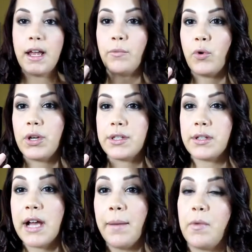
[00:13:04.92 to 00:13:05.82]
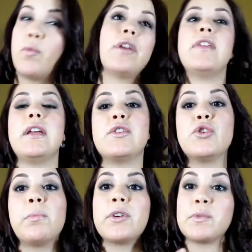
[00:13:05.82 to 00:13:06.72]
I'm going to top it with a
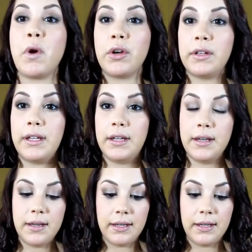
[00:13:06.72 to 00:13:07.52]
super sparkly,